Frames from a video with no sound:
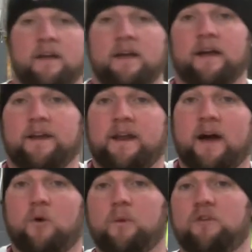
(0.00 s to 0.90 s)
and
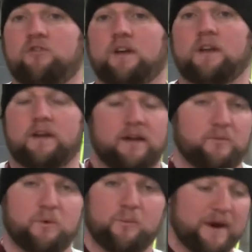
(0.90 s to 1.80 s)
now we sit
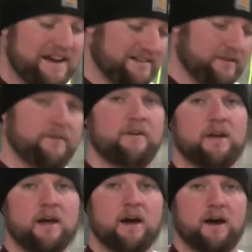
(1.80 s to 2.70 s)
and we wait.
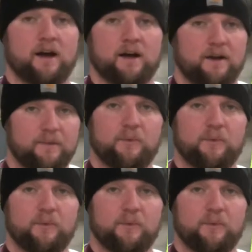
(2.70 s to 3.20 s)
And we